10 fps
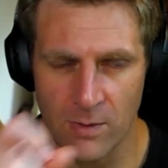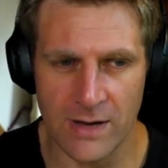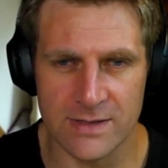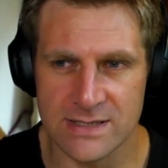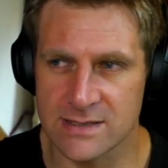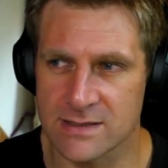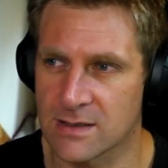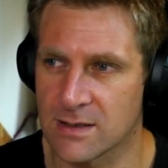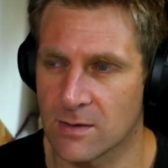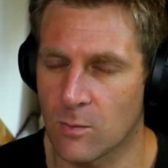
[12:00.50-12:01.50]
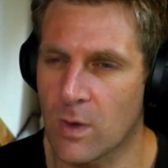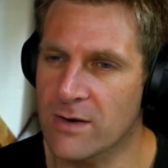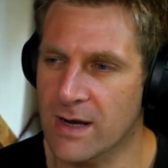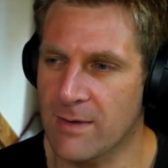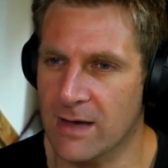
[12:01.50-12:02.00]
I was
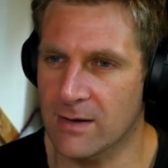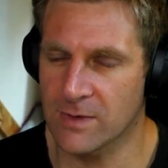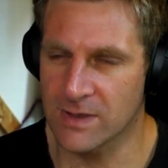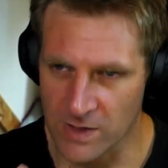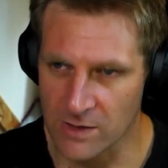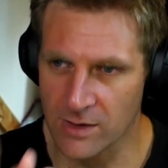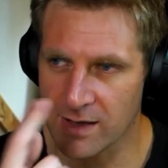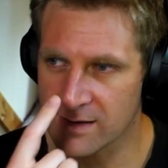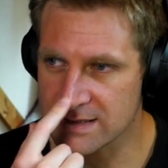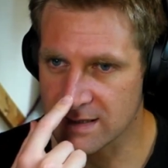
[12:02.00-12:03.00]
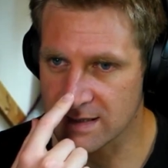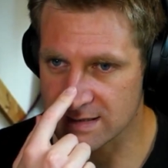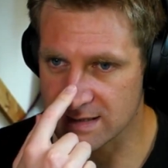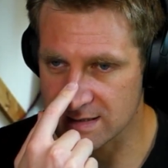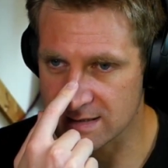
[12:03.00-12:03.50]
wondering about when looking at things like this
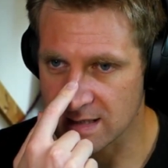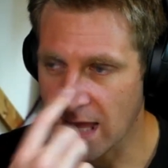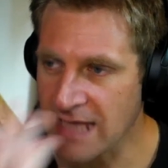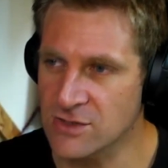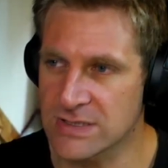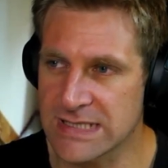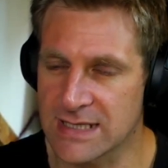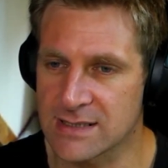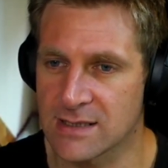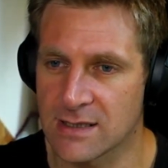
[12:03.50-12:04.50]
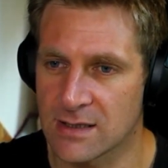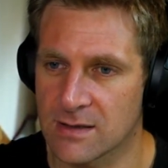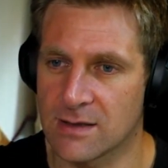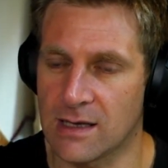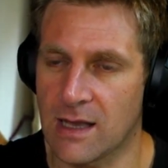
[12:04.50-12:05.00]
is, as you said,
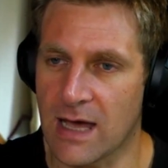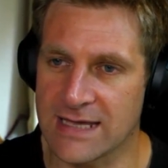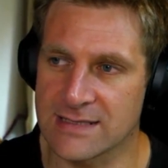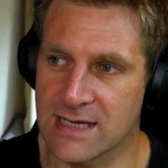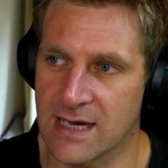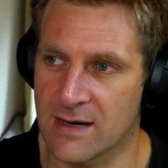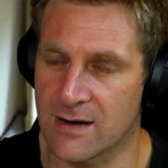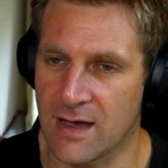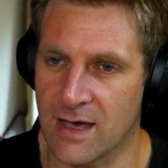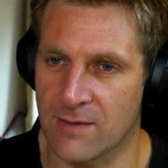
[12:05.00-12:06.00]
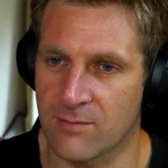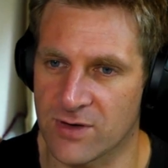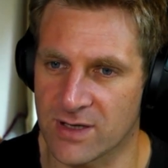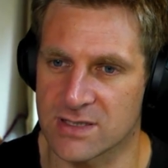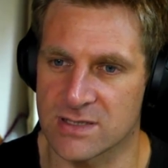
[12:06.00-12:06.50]
the lines here are
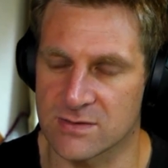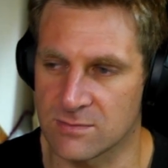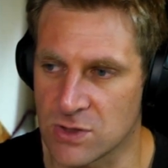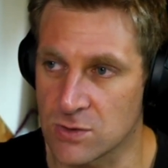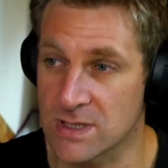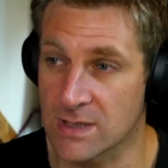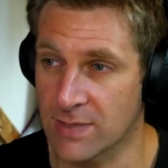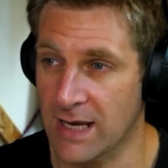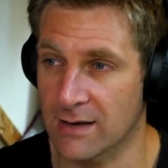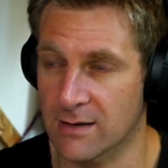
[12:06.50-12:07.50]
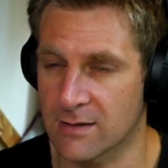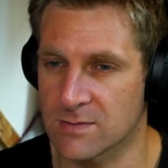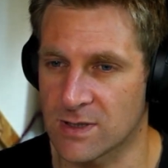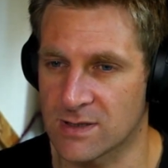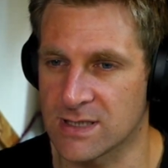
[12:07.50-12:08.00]
predictions from using Planck
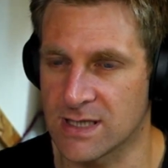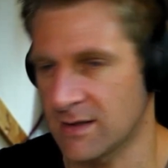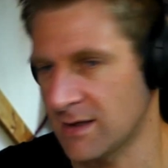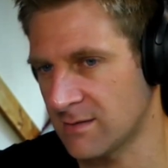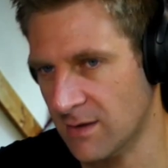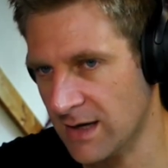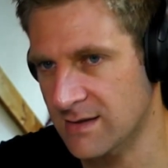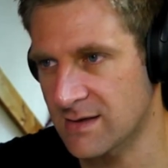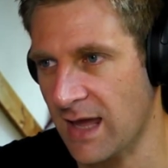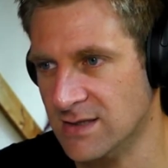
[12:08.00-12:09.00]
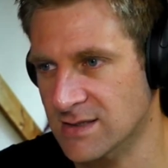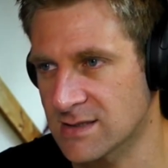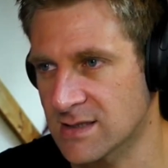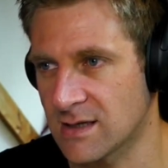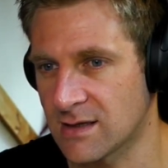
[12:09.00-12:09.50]
cosmology, and then, okay, the dashes
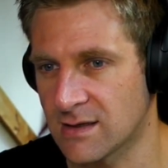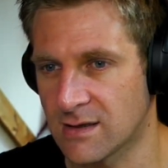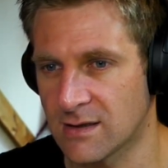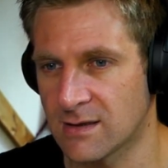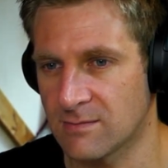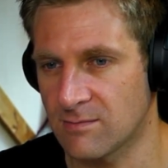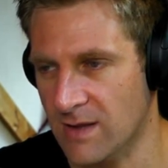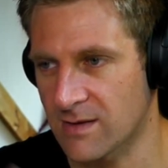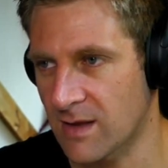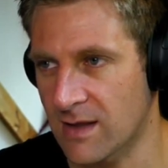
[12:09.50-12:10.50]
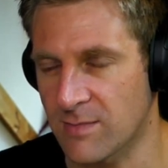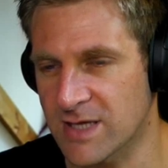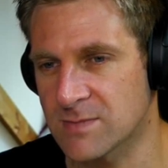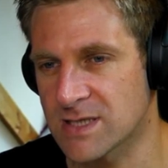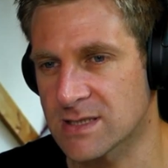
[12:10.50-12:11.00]
are the
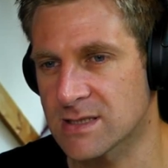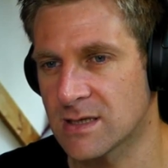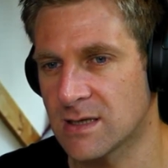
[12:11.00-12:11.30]
measurements.